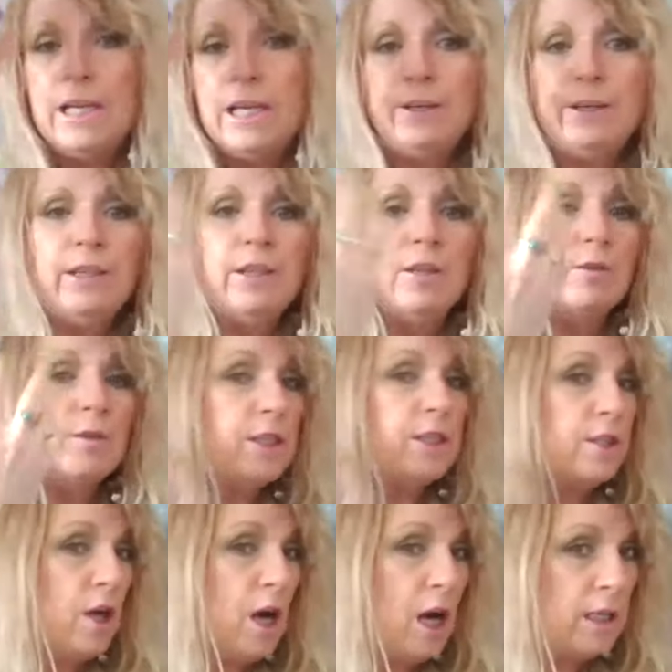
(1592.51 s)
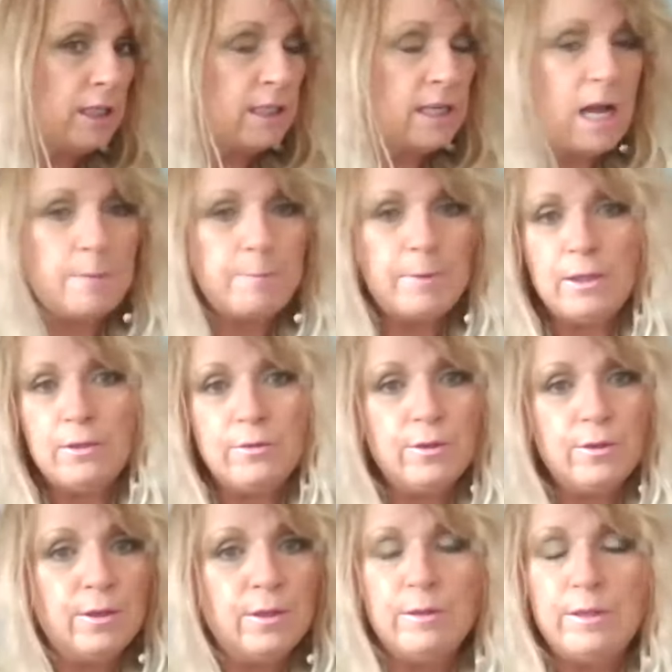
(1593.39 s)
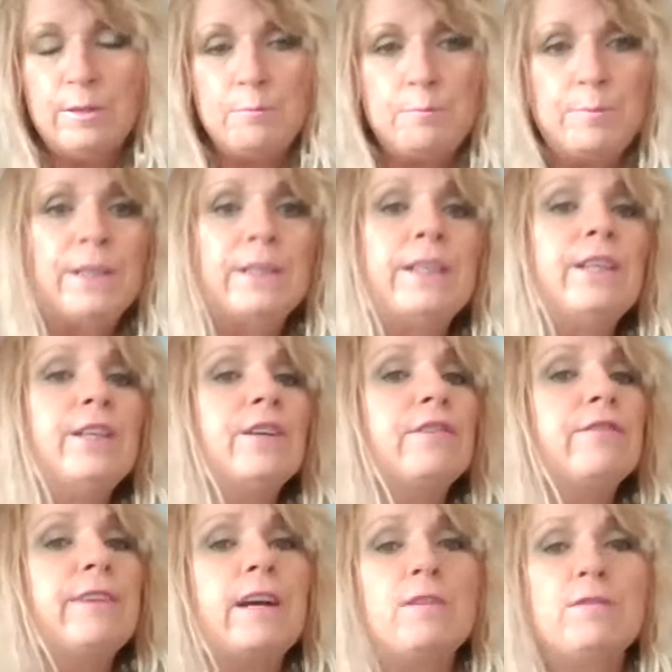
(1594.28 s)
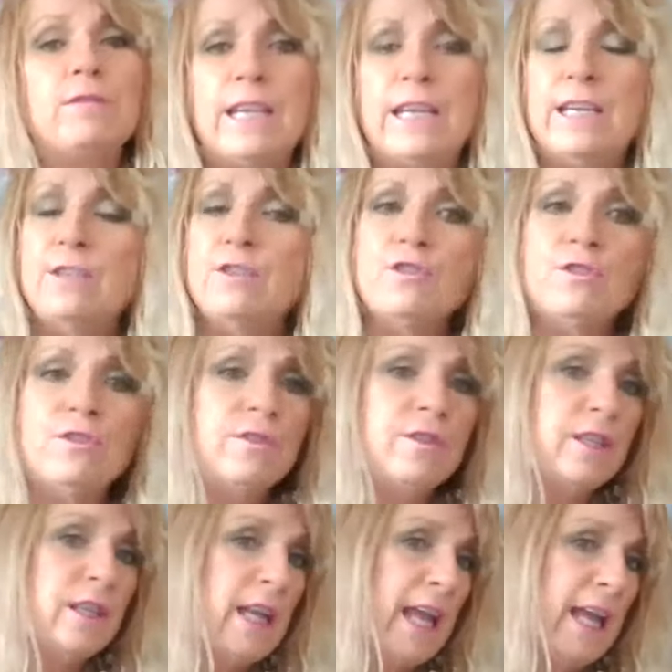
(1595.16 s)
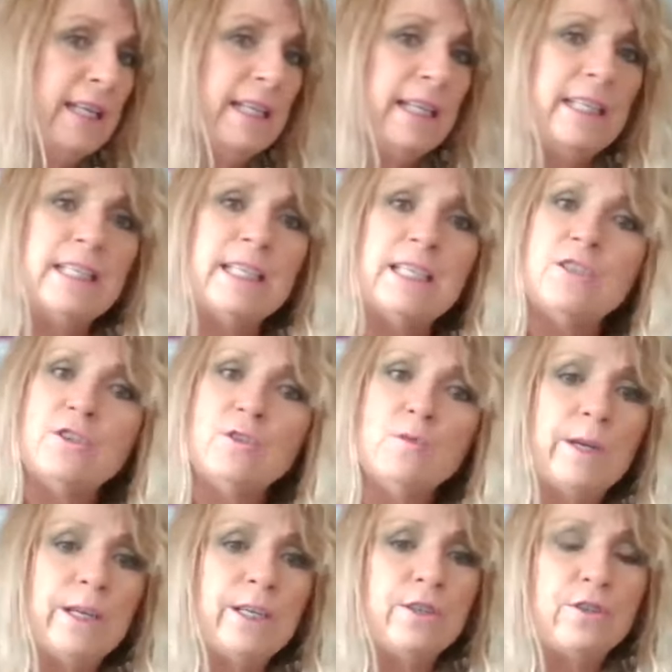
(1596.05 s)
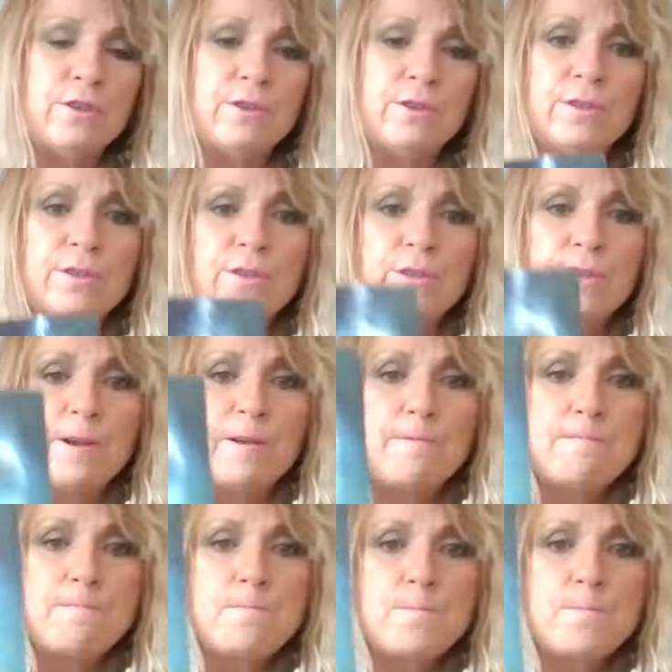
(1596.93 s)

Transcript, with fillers: hearing those thoughts coming through and building your foundations and ending situations.